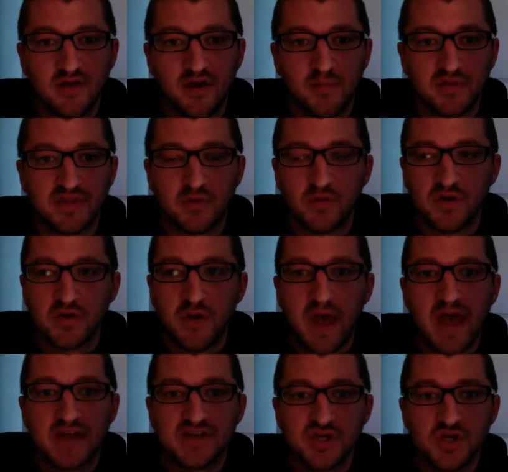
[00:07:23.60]
but then when you
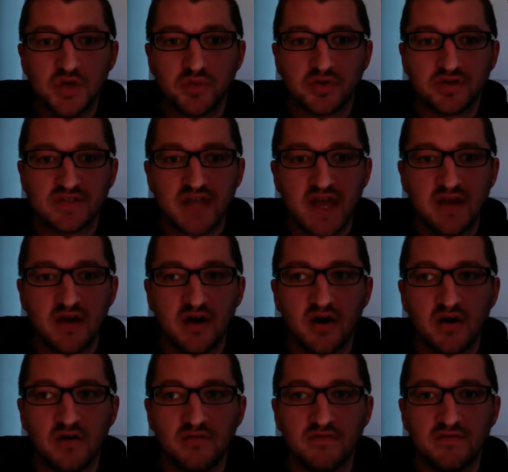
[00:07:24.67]
add 2%
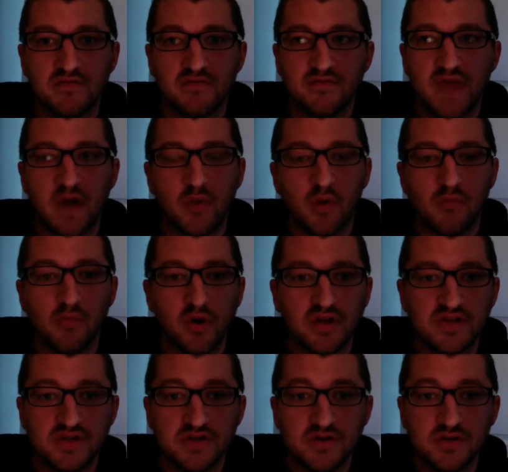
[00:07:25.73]
of that
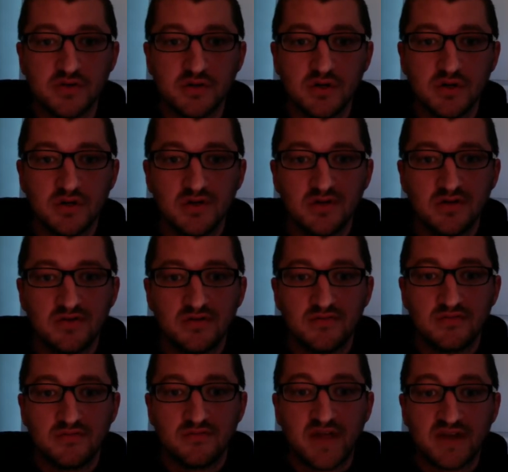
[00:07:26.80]
1.2,
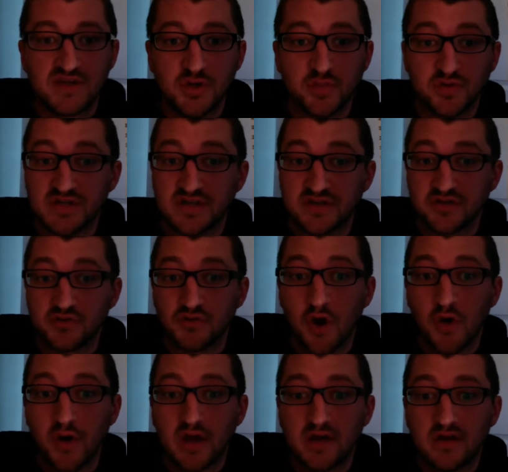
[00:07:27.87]
that 2% is
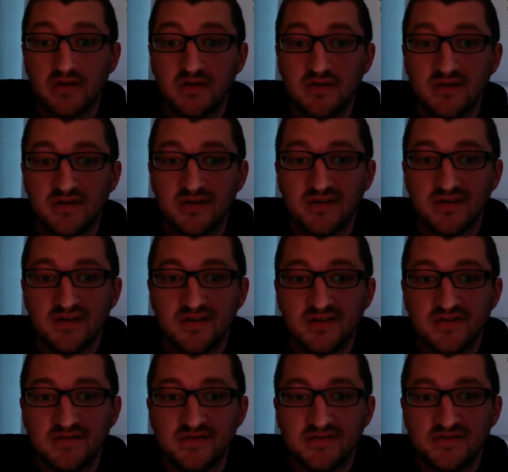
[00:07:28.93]
growing,
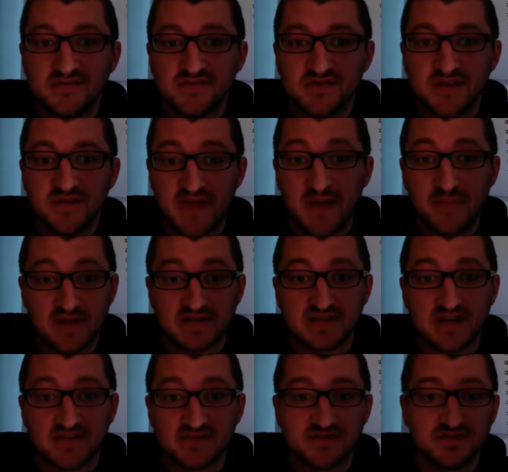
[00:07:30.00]
if that makes
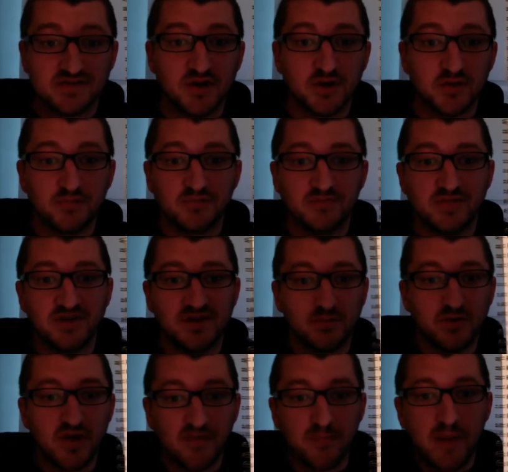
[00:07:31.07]
sense. So
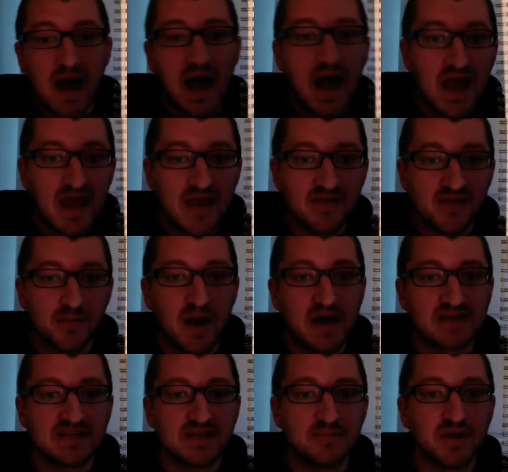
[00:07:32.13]
when you have a pie and the pie
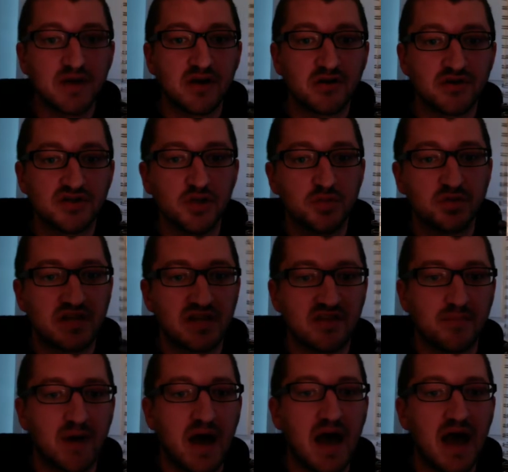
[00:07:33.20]
is getting bigger, 2% of the
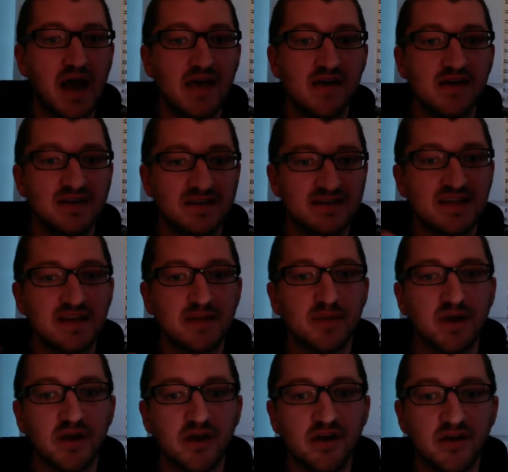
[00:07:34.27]
pie is getting
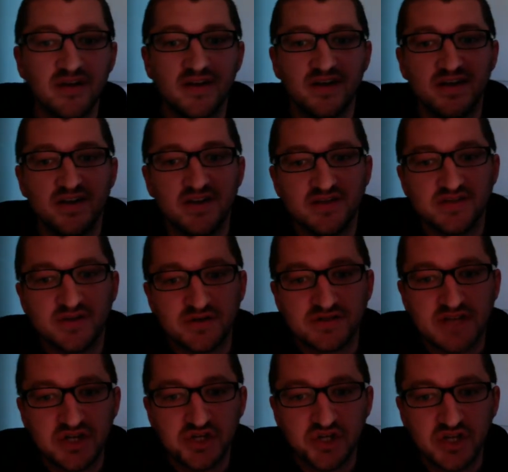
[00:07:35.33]
bigger. So
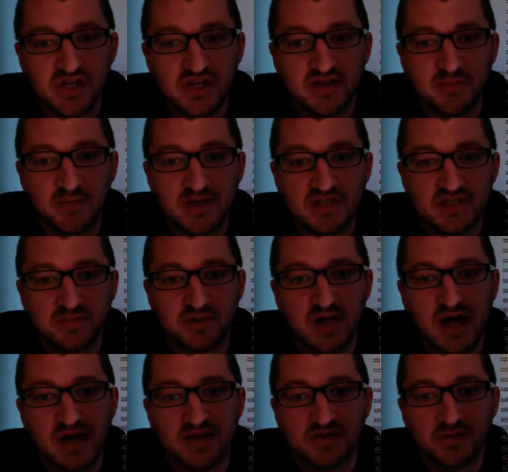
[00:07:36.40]
essentially, the money
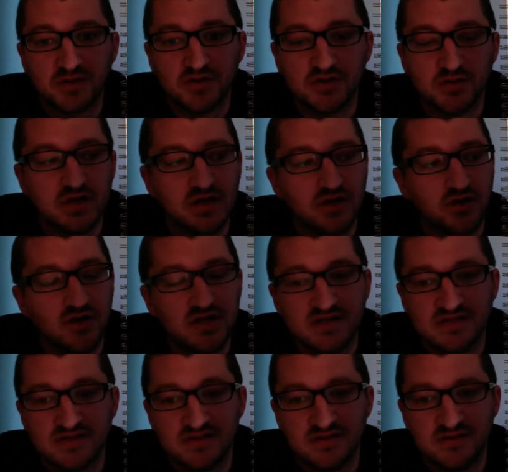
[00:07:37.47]
supply is going to
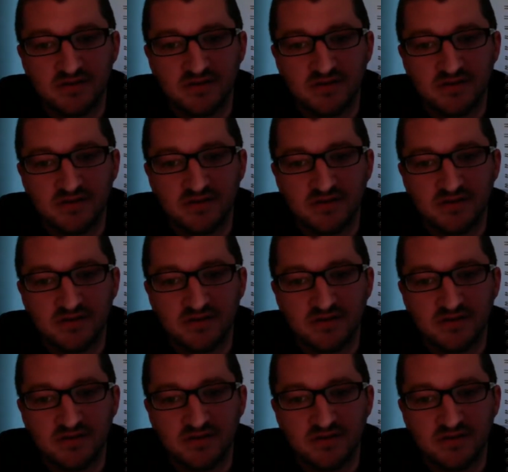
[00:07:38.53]
increase